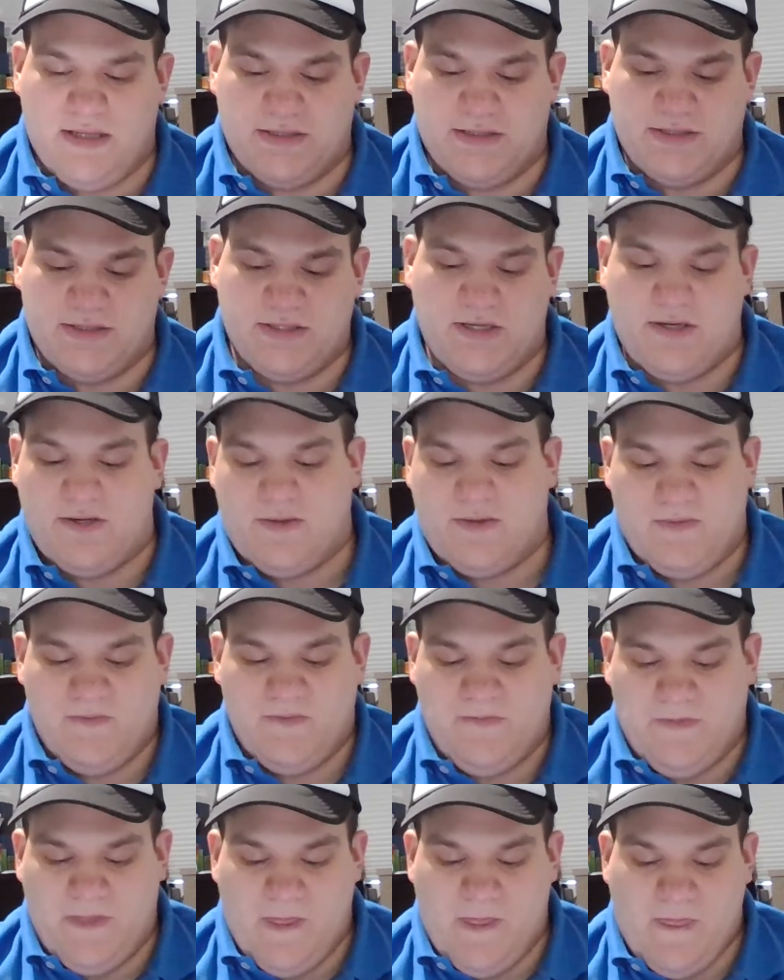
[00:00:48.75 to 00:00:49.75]
So
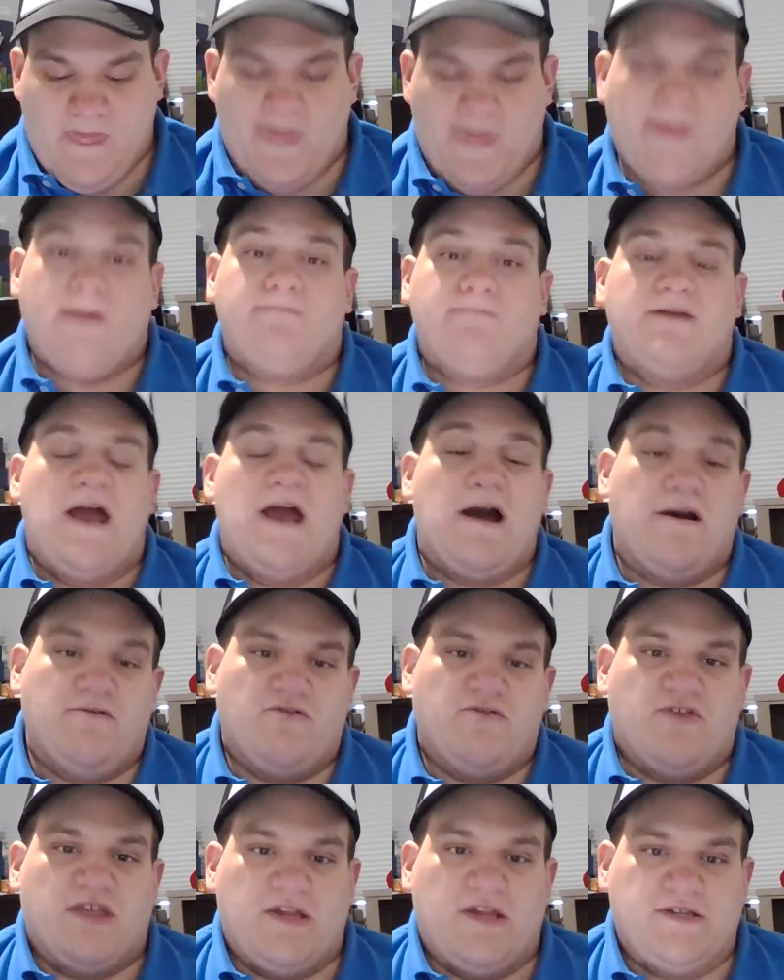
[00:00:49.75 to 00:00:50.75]
now
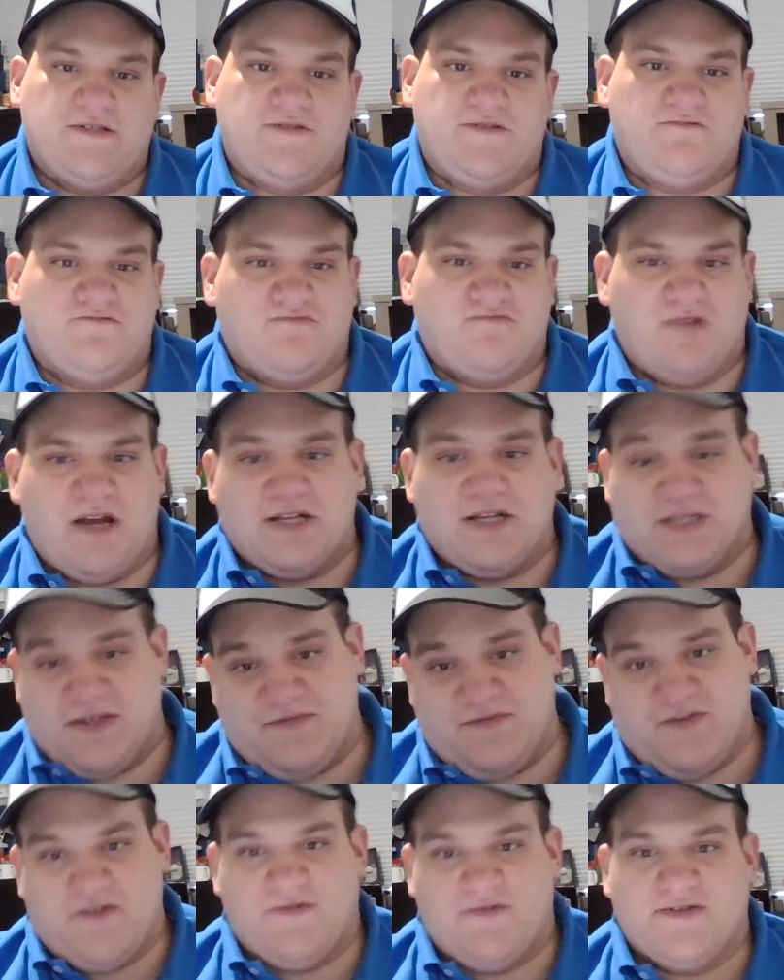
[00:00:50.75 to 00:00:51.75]
everything's
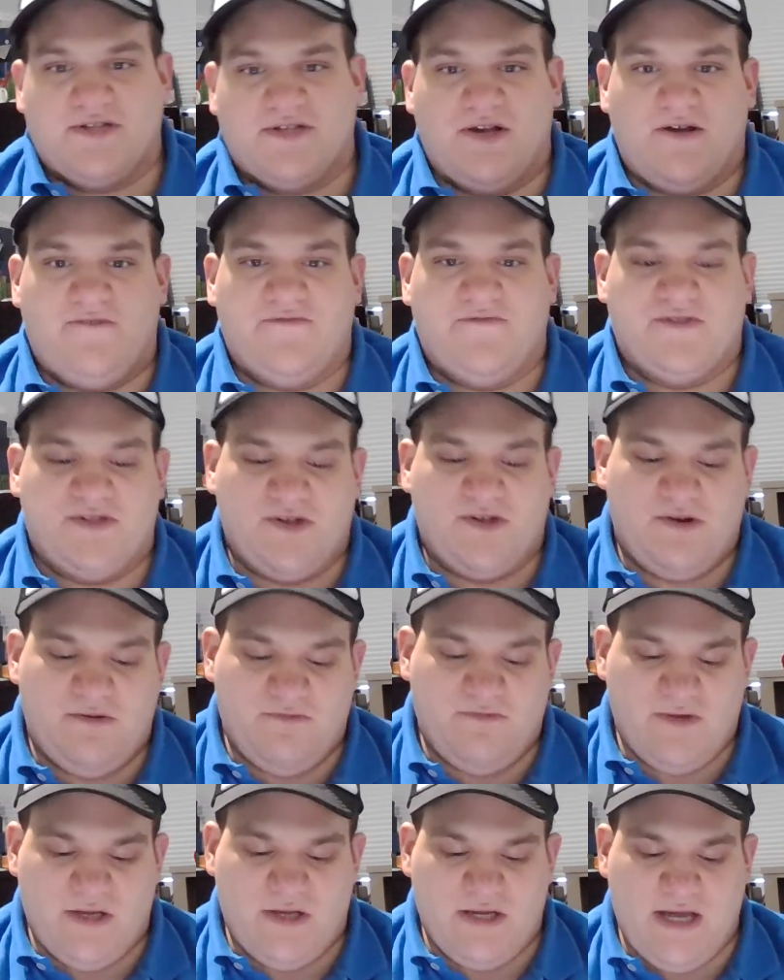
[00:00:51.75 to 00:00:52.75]
relatively resolved, so
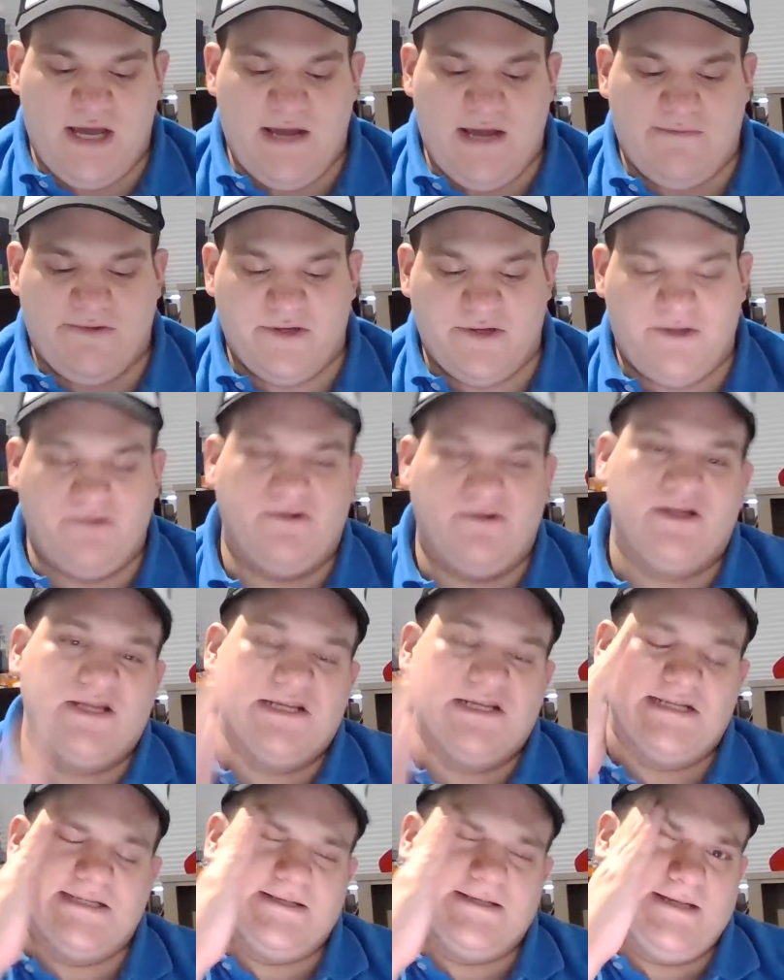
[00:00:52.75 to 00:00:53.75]
I'm able to do one
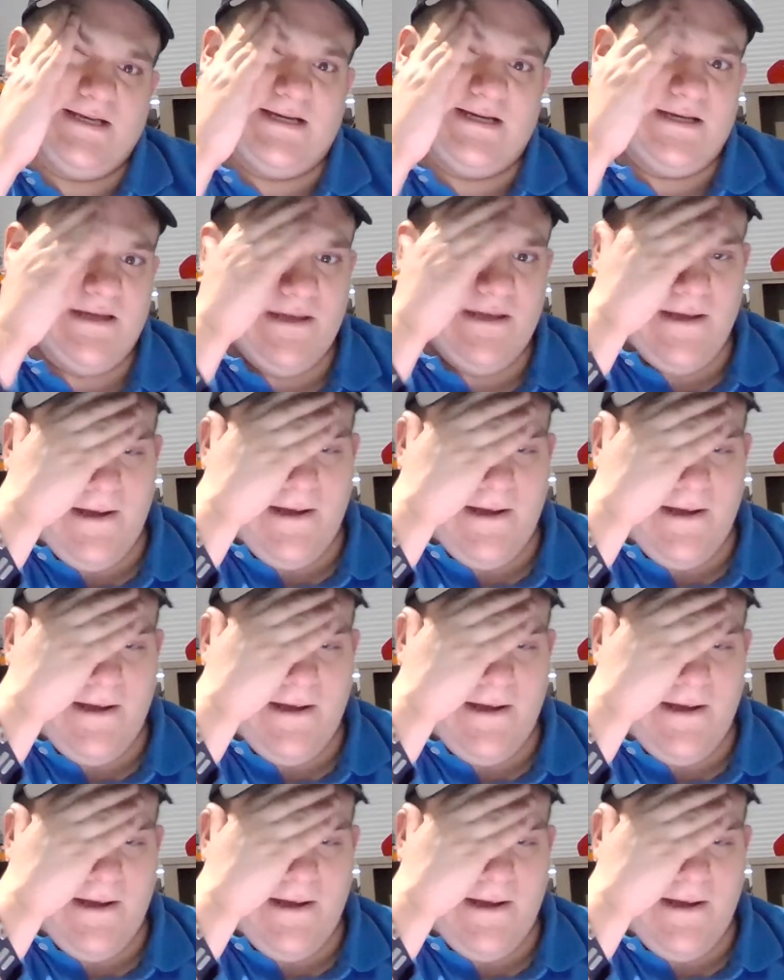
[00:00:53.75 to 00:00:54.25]
this week.